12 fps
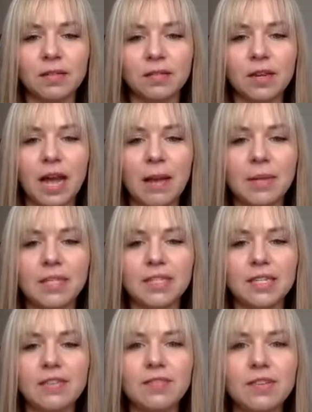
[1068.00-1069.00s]

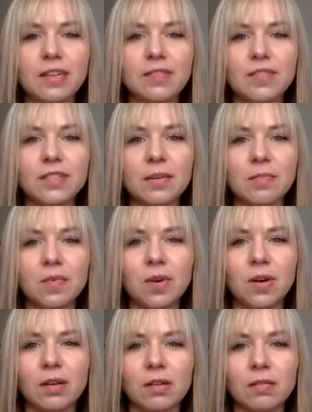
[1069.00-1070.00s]
commenting, even if
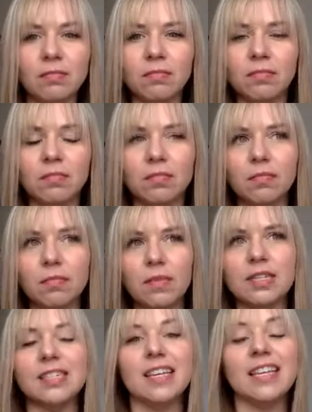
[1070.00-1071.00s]
someone
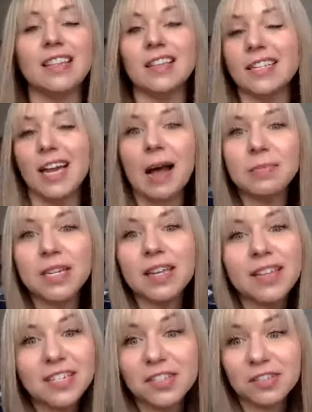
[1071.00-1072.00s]
isn't like in the top 10,
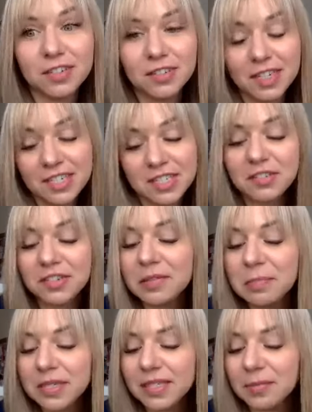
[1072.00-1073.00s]
they still could
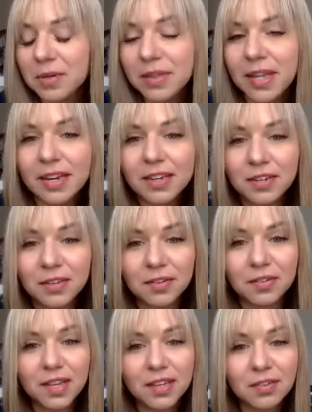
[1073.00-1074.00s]
be someone that
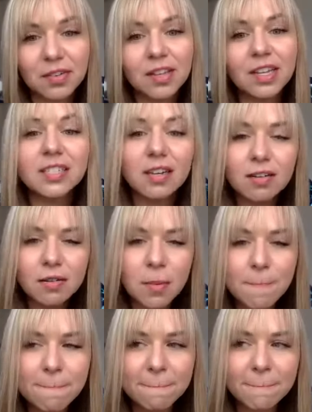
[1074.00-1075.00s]
you realize, oh,
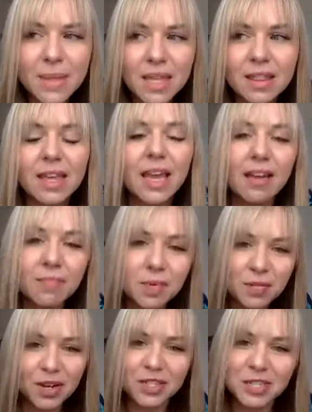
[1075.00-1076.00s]
they have
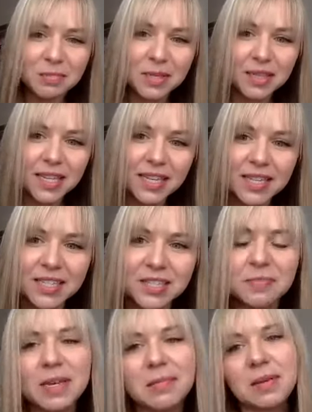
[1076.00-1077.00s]
been watching me lately. So
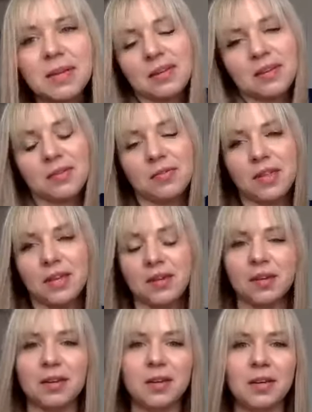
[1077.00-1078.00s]
maybe, you know, they
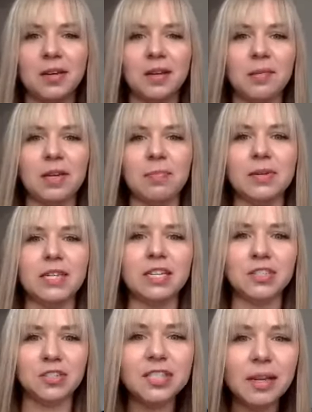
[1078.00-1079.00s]
could be a
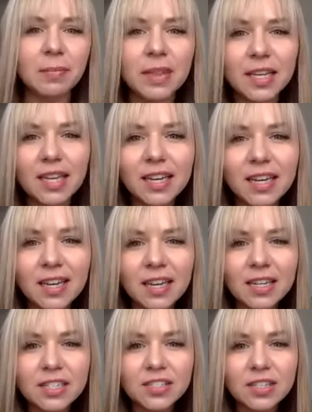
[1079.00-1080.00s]
potential something. Just